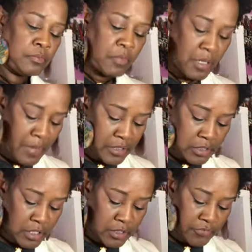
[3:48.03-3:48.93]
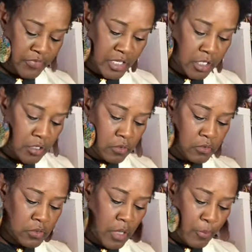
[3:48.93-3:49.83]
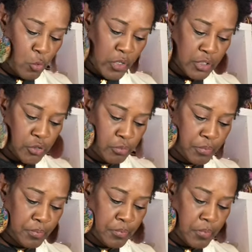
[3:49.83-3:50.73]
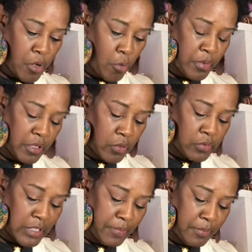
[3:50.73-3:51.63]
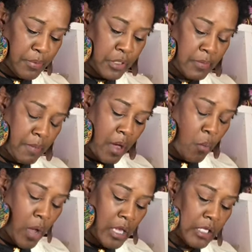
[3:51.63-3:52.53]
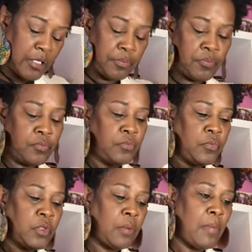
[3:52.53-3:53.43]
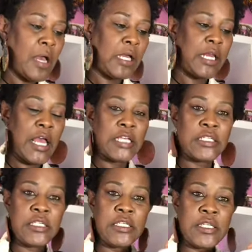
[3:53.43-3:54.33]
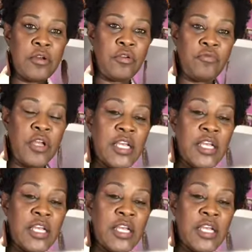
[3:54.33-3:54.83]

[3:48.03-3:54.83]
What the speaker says: me and my son's vehicle. So I'm going to open those up and put them in my wallet. My glasses. I don't know if you